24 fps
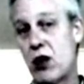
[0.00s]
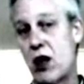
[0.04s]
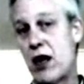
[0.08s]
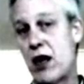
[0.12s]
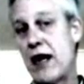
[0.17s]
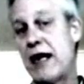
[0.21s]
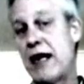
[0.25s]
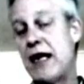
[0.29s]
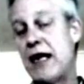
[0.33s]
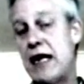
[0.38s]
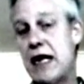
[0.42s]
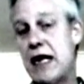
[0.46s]

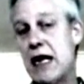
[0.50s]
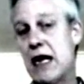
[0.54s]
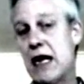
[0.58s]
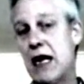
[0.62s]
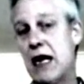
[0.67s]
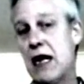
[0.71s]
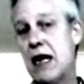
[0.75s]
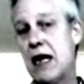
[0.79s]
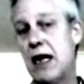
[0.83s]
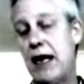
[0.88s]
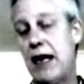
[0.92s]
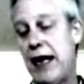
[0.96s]
Carnegie
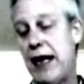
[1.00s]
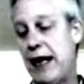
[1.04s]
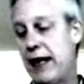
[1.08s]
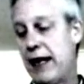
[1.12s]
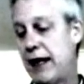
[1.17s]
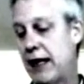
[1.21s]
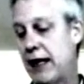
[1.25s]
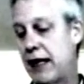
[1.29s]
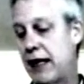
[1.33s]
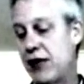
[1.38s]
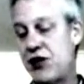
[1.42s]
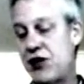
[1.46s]

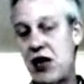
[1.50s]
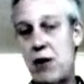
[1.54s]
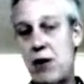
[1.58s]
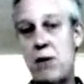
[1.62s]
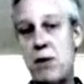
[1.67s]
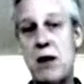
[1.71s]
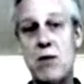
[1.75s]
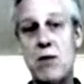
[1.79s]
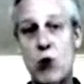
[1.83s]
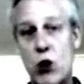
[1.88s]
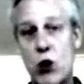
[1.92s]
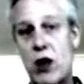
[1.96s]
and
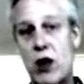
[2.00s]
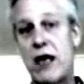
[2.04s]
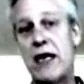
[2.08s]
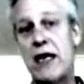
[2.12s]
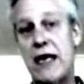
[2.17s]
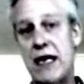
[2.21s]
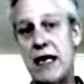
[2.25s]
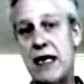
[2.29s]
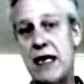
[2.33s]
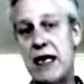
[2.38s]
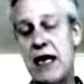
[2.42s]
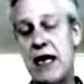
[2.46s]
J.P.
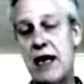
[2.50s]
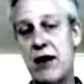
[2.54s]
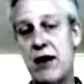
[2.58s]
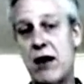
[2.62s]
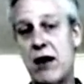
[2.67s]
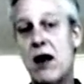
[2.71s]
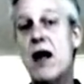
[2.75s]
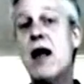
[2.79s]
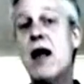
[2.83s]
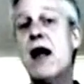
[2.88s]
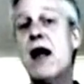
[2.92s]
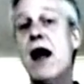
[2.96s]
Morgan get together,